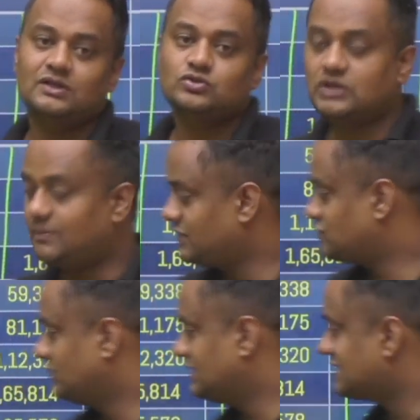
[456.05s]
So number of
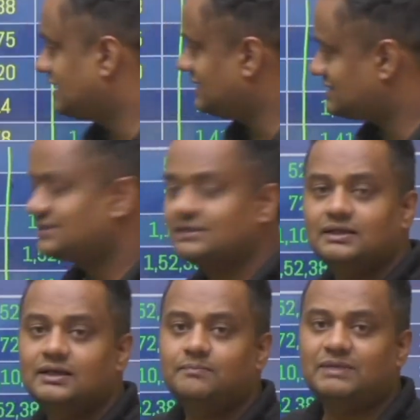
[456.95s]
students are less
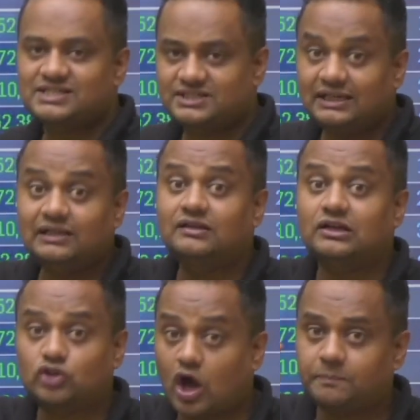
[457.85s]
but still the
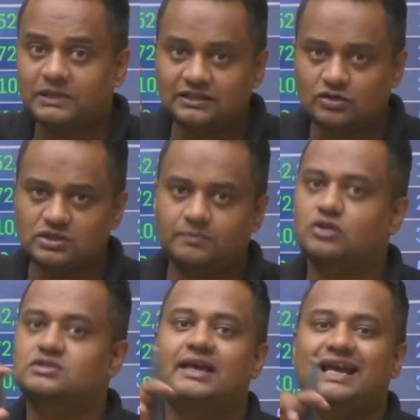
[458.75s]
top 10,000
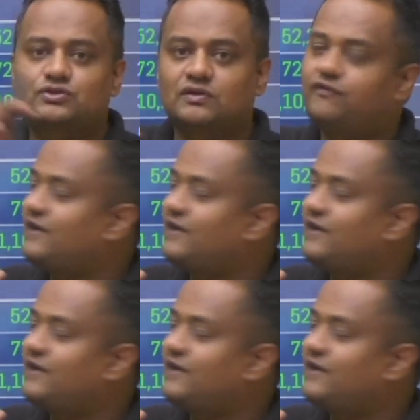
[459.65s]
because the actual